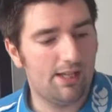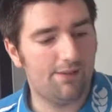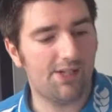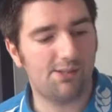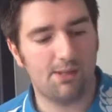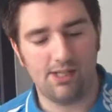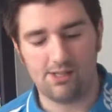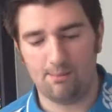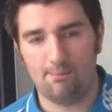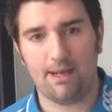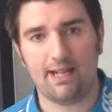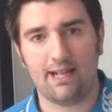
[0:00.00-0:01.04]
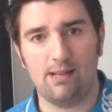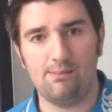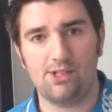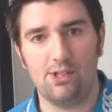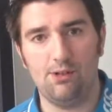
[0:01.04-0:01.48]
The first one is Mega
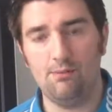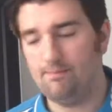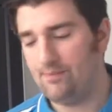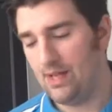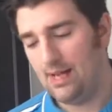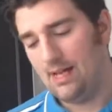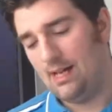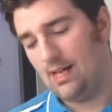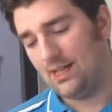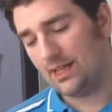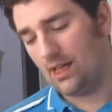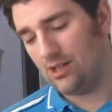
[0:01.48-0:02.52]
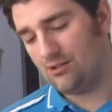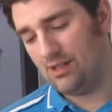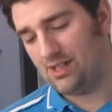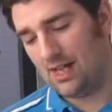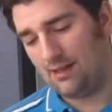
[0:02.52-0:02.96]
Games 2. The
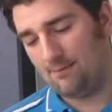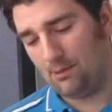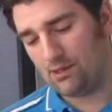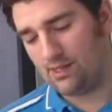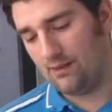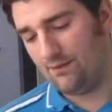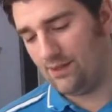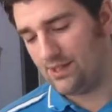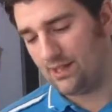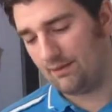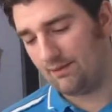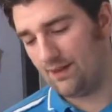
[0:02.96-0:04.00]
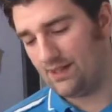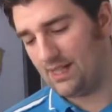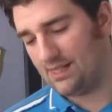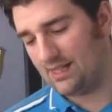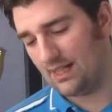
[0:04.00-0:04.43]
cartridge and the box and everything's in
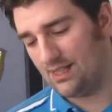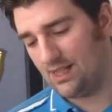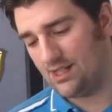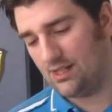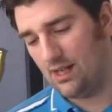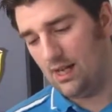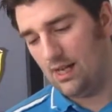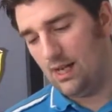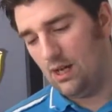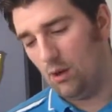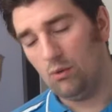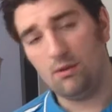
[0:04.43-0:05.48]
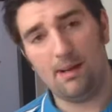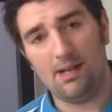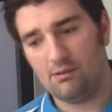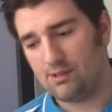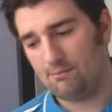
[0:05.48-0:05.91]
fantastic condition. All the
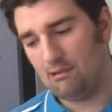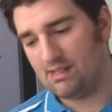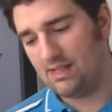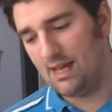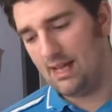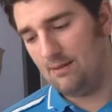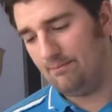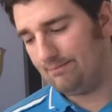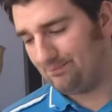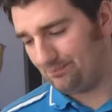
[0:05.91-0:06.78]
manuals are present here.